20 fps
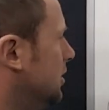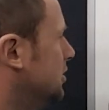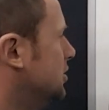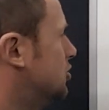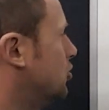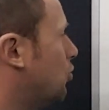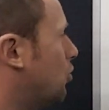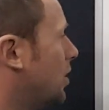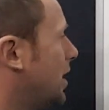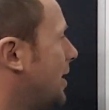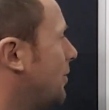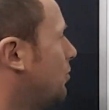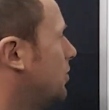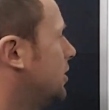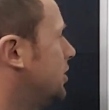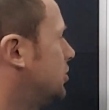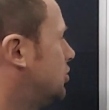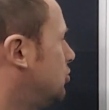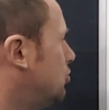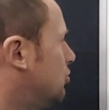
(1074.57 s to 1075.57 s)
So what I
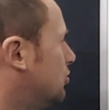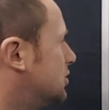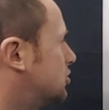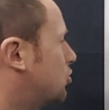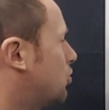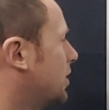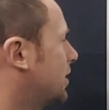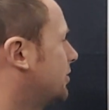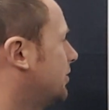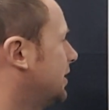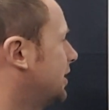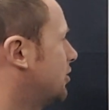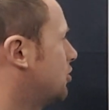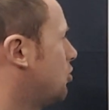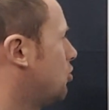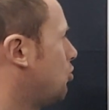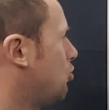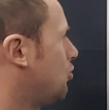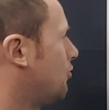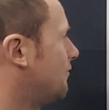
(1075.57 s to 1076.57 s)
want to do is quickly go
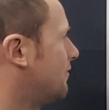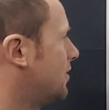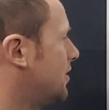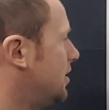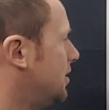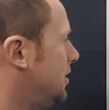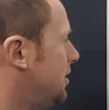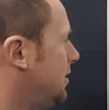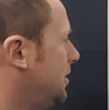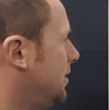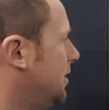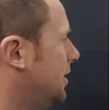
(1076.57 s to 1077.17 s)
over